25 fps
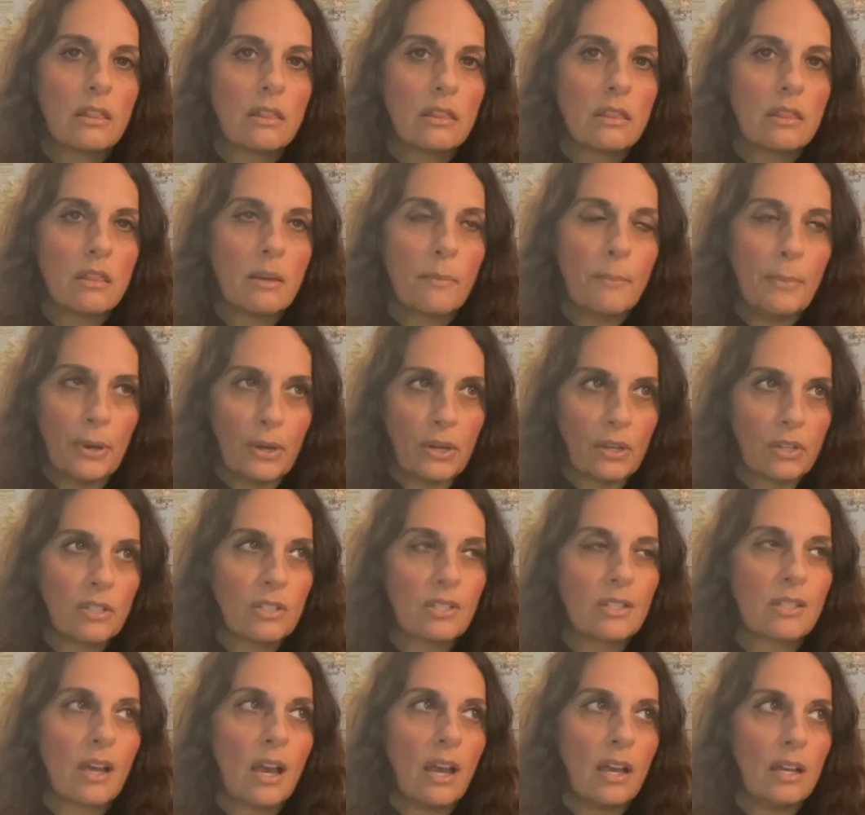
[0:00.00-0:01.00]
the
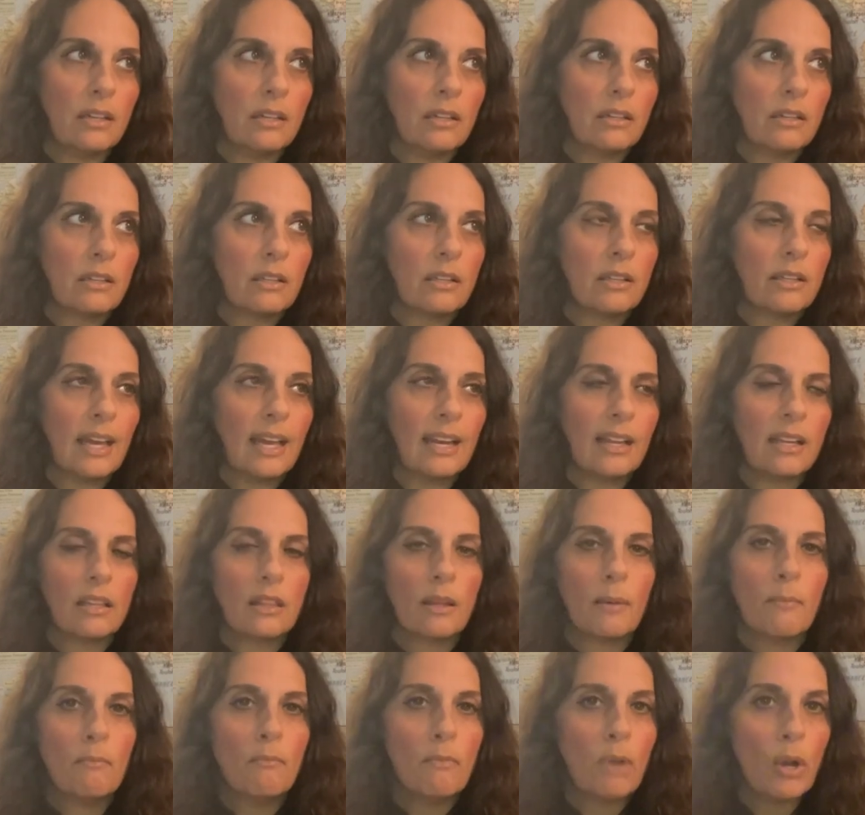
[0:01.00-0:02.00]
books and getting the
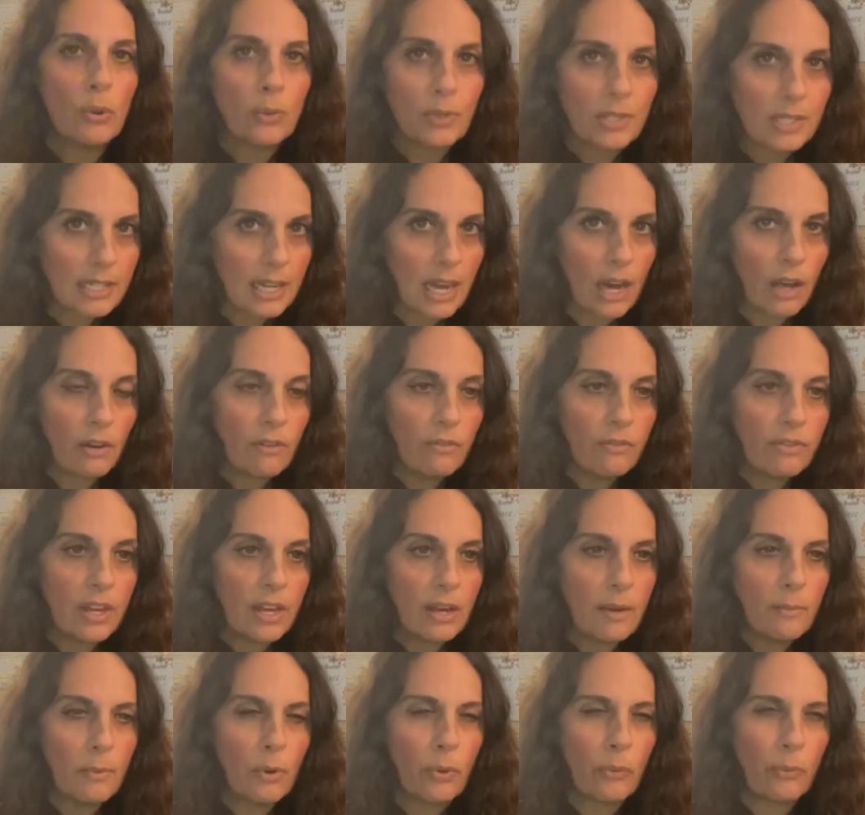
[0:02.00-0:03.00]
most out of
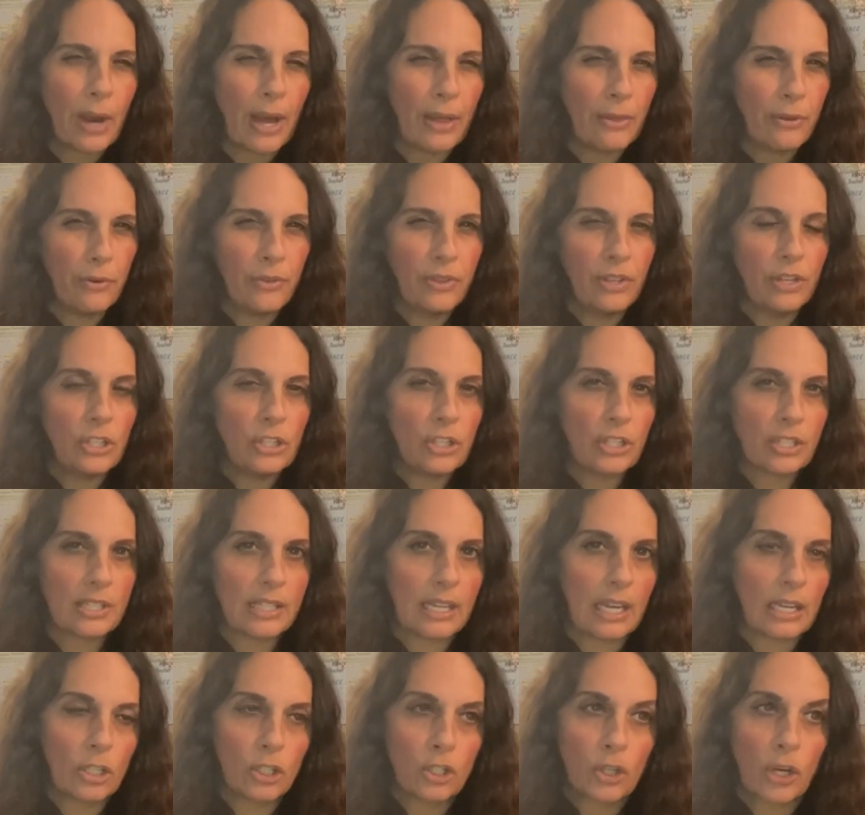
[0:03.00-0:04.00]
them rather than just
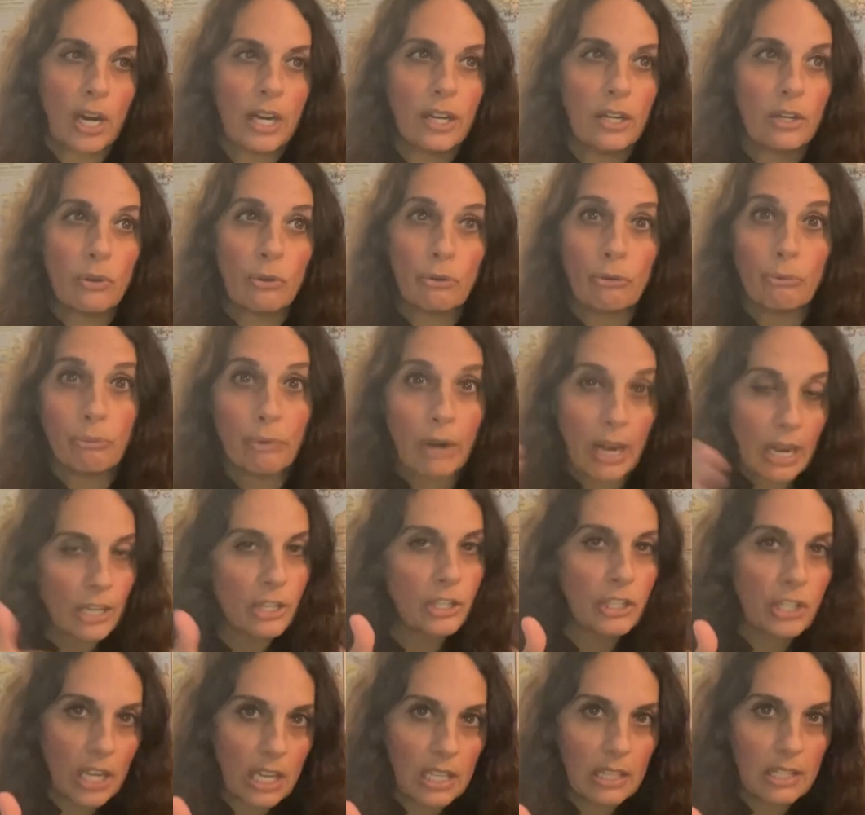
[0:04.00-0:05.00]
like trying to
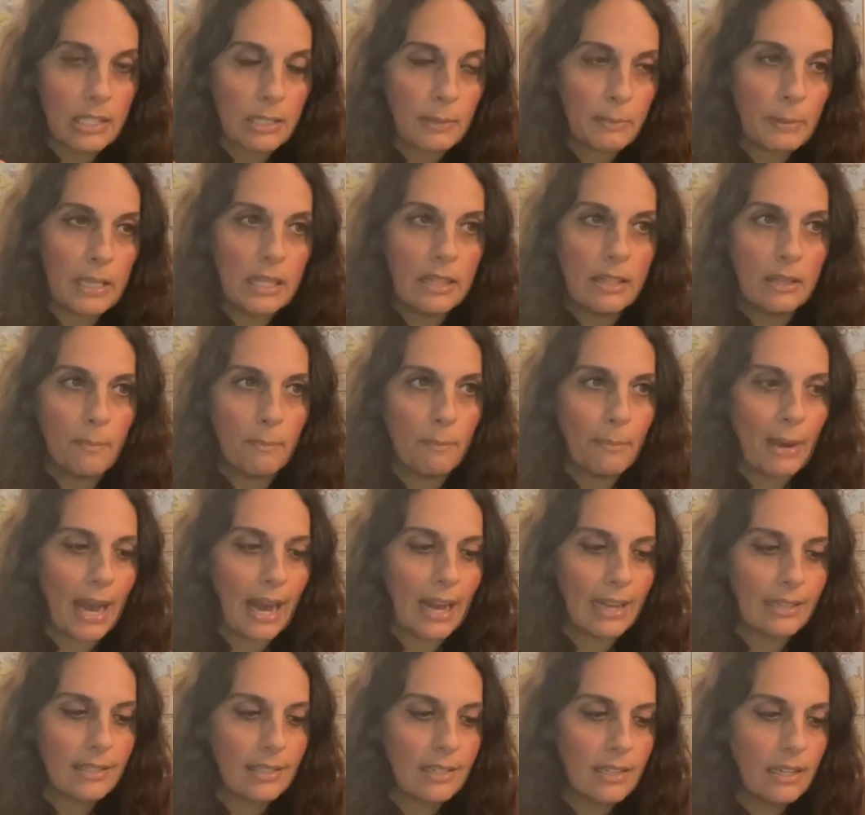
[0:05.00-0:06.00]
rush and speed them
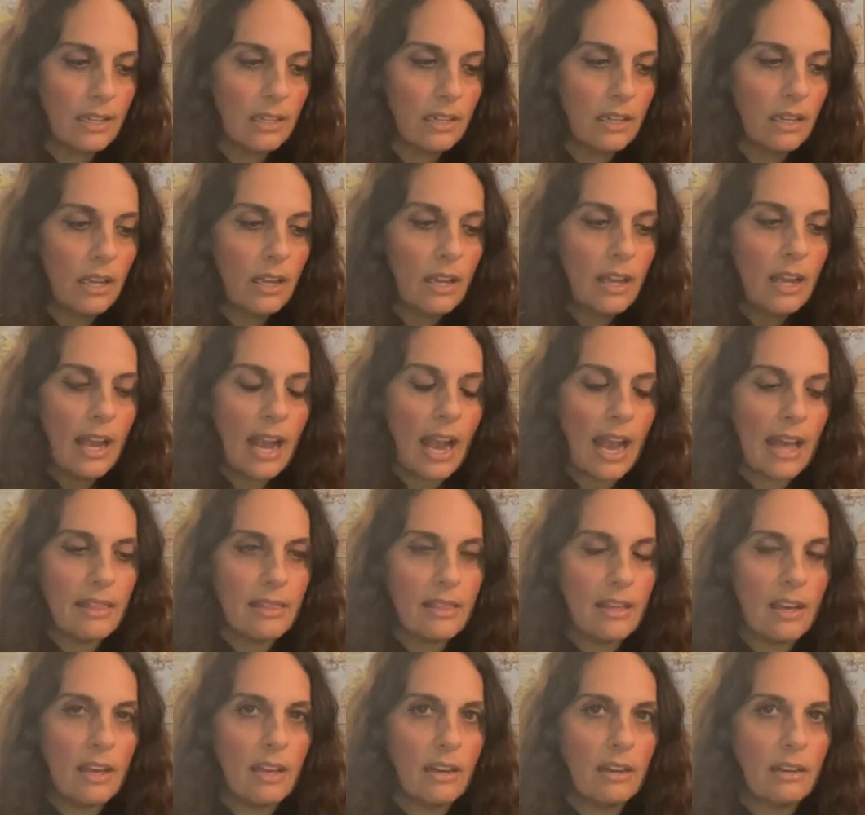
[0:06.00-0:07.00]
past it and
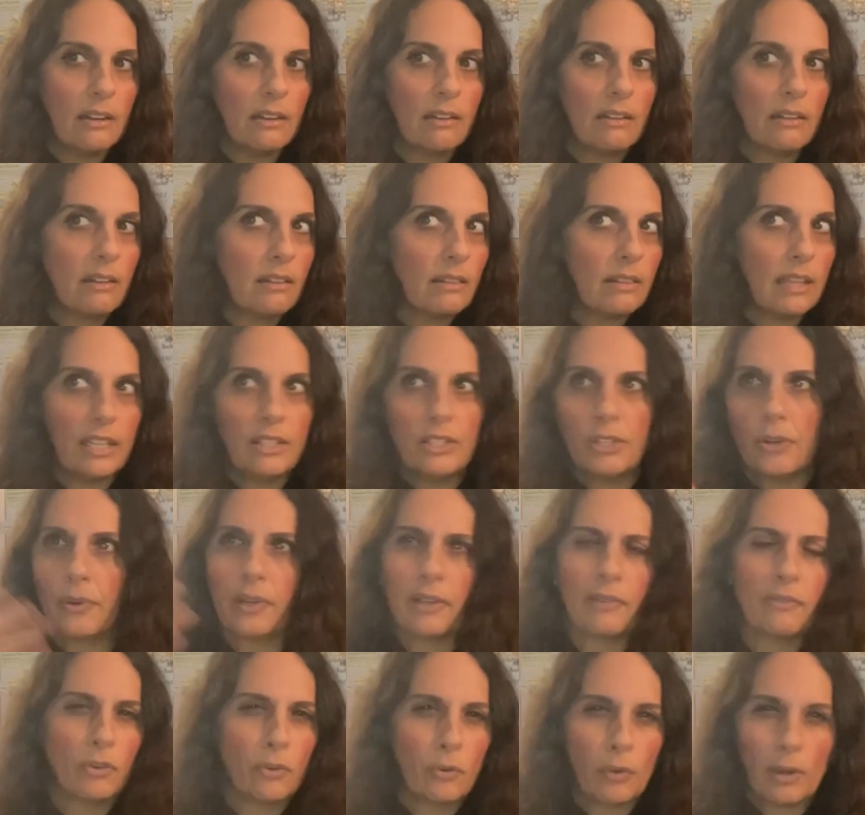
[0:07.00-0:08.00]
then they don't
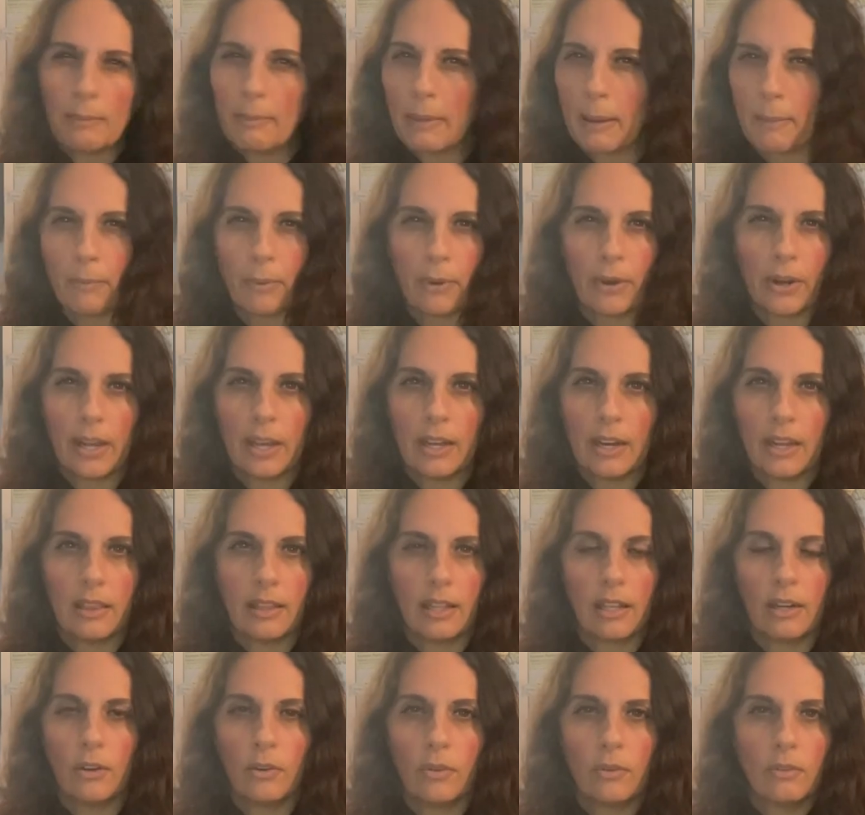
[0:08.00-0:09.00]
even remember it and they
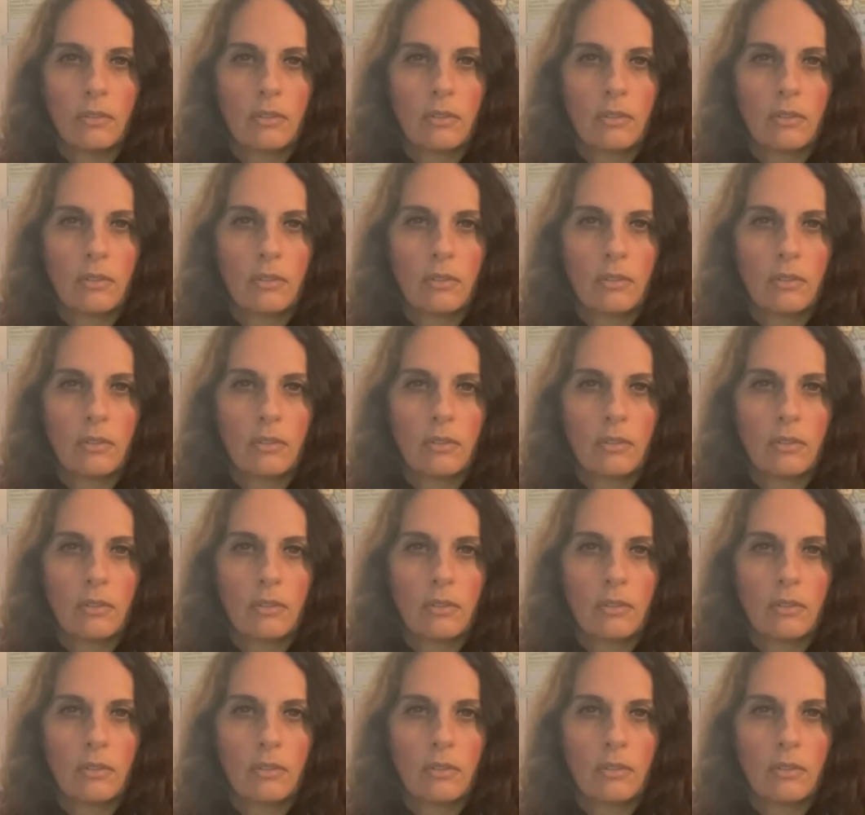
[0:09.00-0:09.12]
don't